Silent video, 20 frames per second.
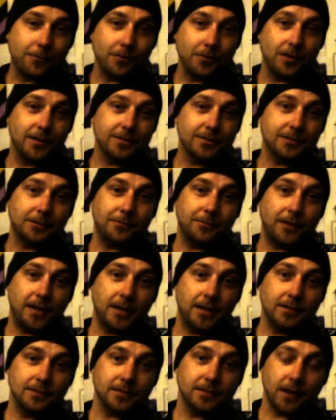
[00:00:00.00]
think he was
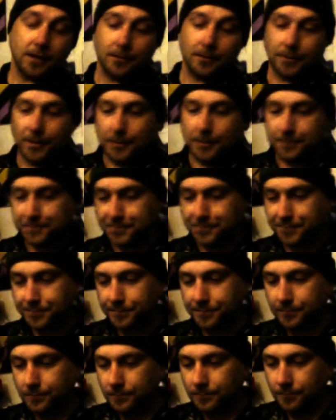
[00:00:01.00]
talking to Morgan, and
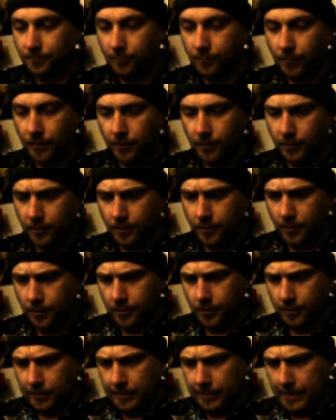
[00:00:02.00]
he mentions that
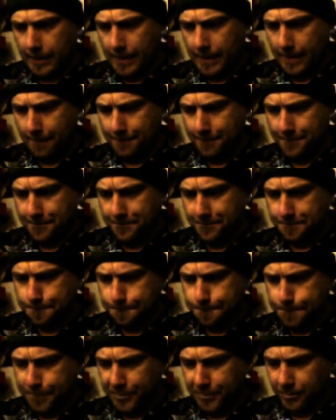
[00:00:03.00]
whole thing about
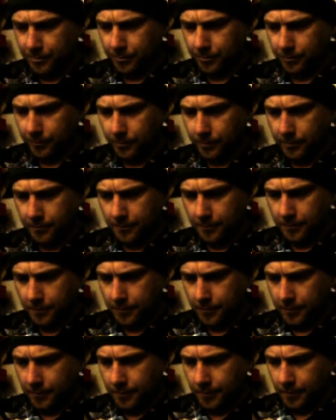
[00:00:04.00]
to injure your
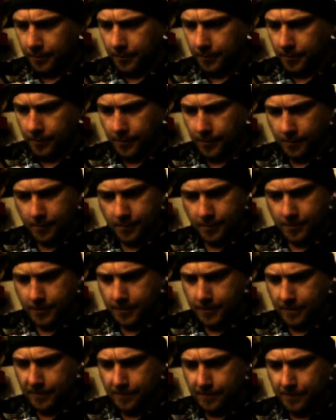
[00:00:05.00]
opponent is to injure
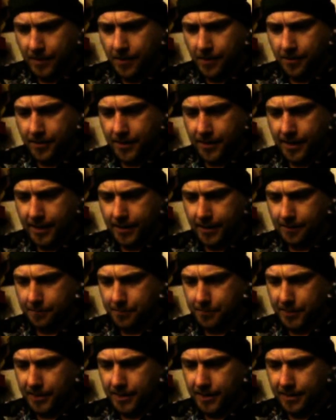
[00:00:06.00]
yourself, and
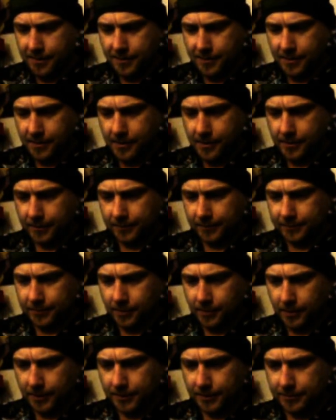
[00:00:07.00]
of course he called
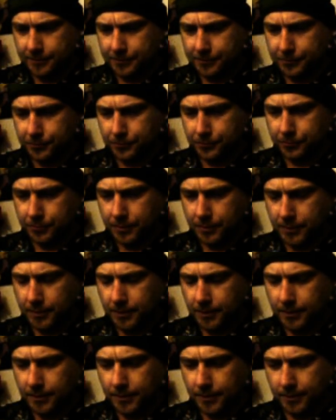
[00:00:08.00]
the
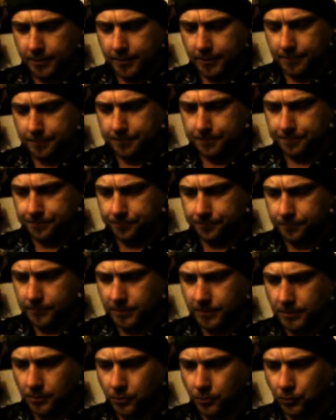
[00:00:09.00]
rat-faced prick guy a
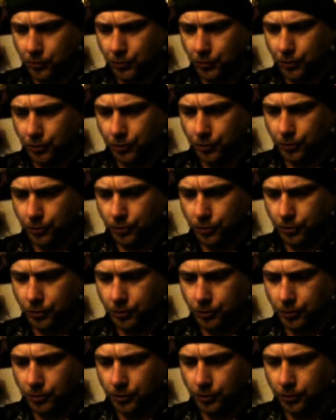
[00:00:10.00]
rat-faced prick, and
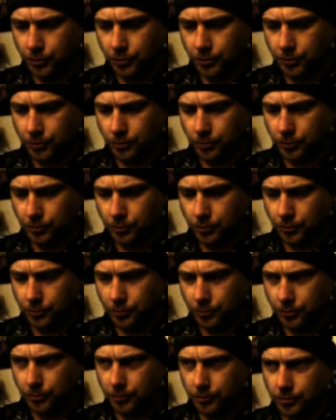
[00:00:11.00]
then some shit
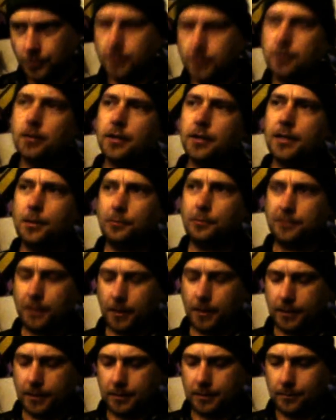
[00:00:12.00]
happens later on that we'll
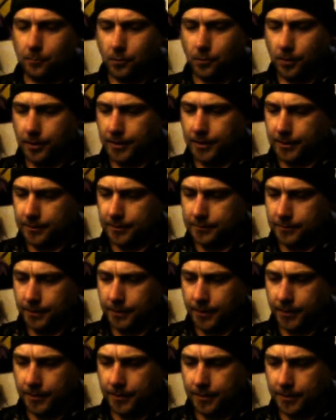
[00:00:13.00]
talk about in a second here.